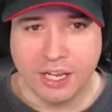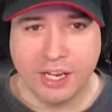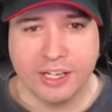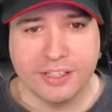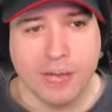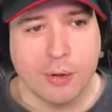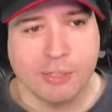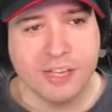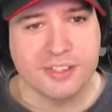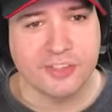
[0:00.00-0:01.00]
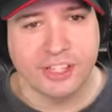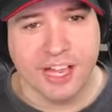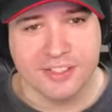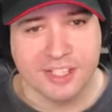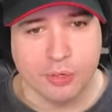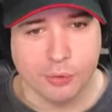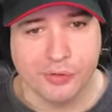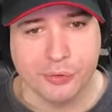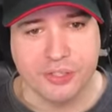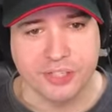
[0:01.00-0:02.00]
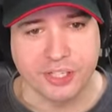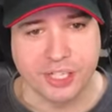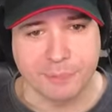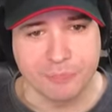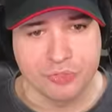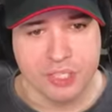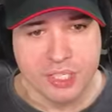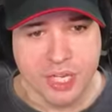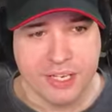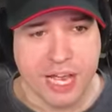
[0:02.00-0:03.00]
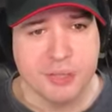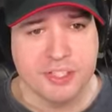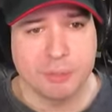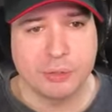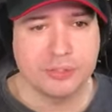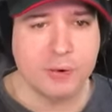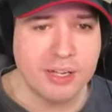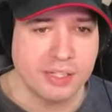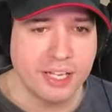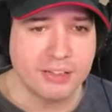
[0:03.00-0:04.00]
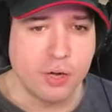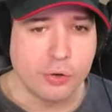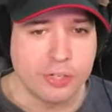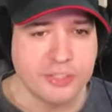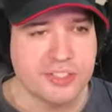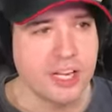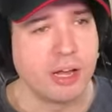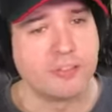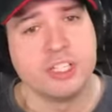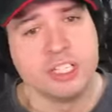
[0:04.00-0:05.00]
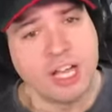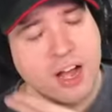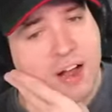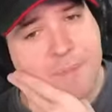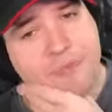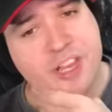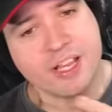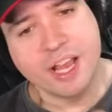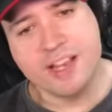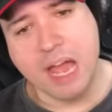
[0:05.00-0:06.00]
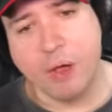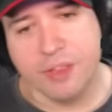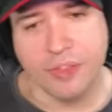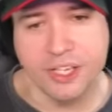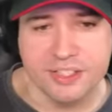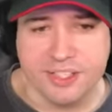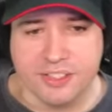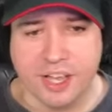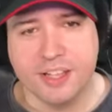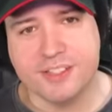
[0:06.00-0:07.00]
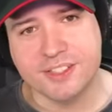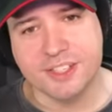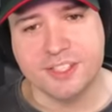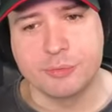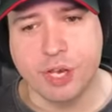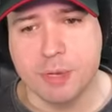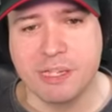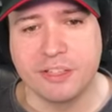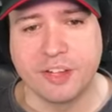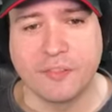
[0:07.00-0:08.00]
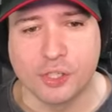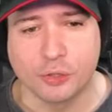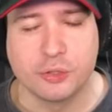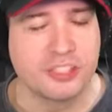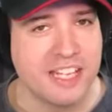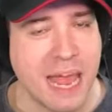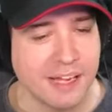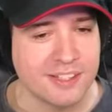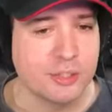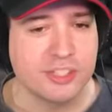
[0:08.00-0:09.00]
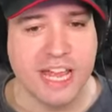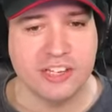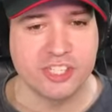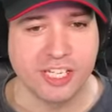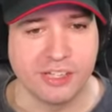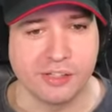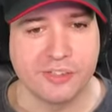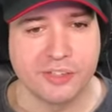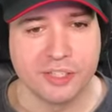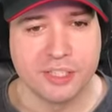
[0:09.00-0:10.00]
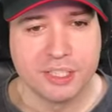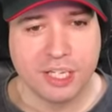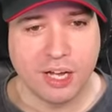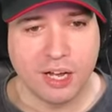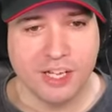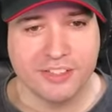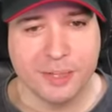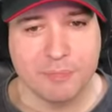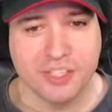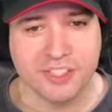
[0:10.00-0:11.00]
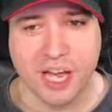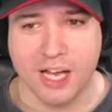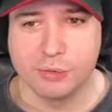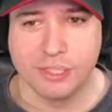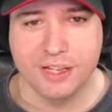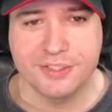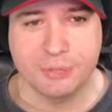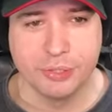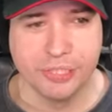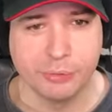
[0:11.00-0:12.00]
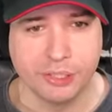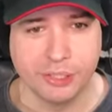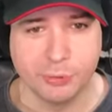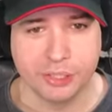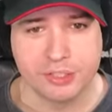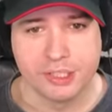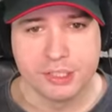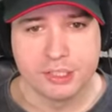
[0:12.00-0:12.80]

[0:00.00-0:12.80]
Uh, and now I'm guessing the last guy also is a Titan. And now it's about trying to get... Oh, there's a Seraph. Um, and now I think it's it's it's it's gonna be difficult to snatch to snatch the kills. Uh, except this guy, who lands really, really weird.